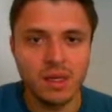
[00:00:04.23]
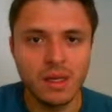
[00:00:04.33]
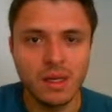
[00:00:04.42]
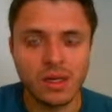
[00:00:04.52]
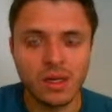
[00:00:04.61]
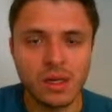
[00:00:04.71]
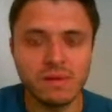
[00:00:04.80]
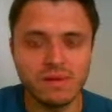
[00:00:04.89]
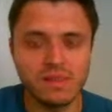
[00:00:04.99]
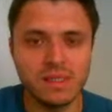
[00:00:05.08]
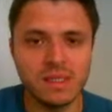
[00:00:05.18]
Another
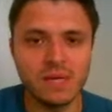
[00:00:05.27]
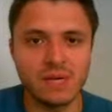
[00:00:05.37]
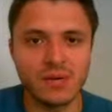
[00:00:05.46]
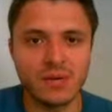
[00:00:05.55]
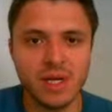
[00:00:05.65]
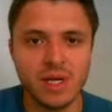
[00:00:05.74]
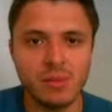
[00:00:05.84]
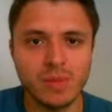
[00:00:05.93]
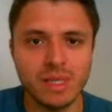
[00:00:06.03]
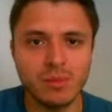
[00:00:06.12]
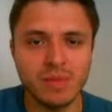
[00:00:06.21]
15-10 recording. We're
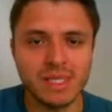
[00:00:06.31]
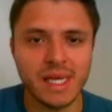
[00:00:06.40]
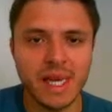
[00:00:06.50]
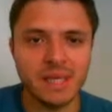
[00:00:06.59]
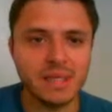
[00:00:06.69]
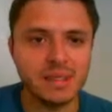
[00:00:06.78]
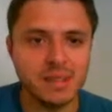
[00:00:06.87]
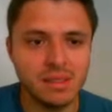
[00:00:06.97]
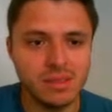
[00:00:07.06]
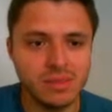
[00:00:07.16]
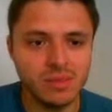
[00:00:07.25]
playing Basquiat.
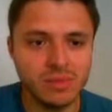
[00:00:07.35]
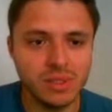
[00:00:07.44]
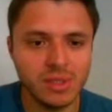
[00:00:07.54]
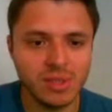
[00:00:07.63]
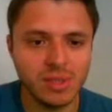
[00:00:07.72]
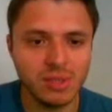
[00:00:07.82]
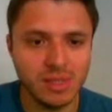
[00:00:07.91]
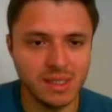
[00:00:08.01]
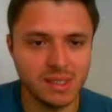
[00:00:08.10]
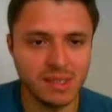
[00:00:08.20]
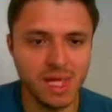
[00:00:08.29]
I'm pretty sure I've played
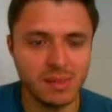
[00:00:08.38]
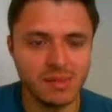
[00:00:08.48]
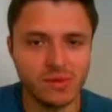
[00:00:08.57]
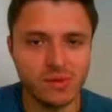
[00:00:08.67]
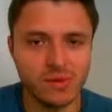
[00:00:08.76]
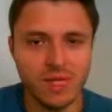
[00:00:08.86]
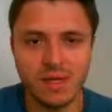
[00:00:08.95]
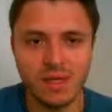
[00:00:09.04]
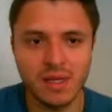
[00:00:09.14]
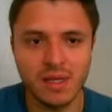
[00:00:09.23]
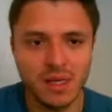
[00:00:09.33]
this guy before.
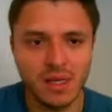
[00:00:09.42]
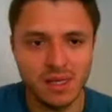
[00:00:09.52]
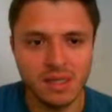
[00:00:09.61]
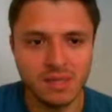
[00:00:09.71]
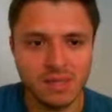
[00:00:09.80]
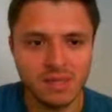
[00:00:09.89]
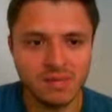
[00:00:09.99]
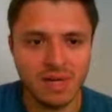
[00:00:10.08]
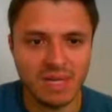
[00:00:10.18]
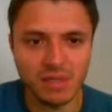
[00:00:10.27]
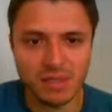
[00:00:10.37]
Just
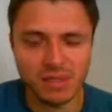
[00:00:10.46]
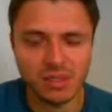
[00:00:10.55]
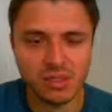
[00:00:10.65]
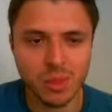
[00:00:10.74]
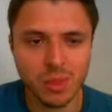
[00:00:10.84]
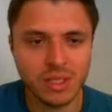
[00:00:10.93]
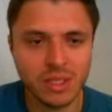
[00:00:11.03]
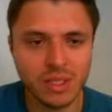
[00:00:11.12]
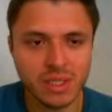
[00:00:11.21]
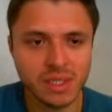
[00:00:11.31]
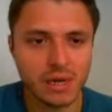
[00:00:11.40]
following some opening
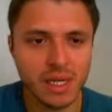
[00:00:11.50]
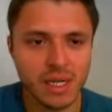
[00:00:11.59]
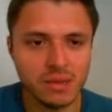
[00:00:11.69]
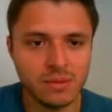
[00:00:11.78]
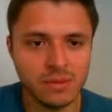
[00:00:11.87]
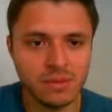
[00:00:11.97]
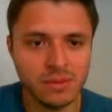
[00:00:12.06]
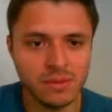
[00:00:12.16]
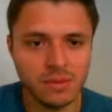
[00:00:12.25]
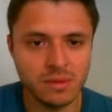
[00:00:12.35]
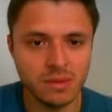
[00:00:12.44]
period right now.
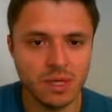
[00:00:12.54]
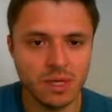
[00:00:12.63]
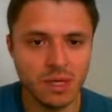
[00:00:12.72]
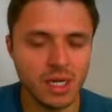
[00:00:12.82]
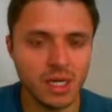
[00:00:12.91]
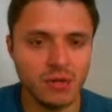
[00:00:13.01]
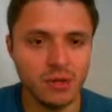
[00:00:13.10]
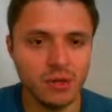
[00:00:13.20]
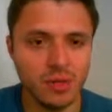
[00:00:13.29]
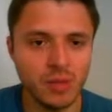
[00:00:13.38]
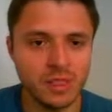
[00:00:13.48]
I'm gonna get a Ruy
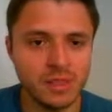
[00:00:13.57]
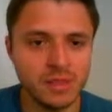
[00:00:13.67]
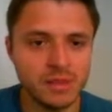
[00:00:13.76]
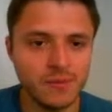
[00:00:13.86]
Lopez.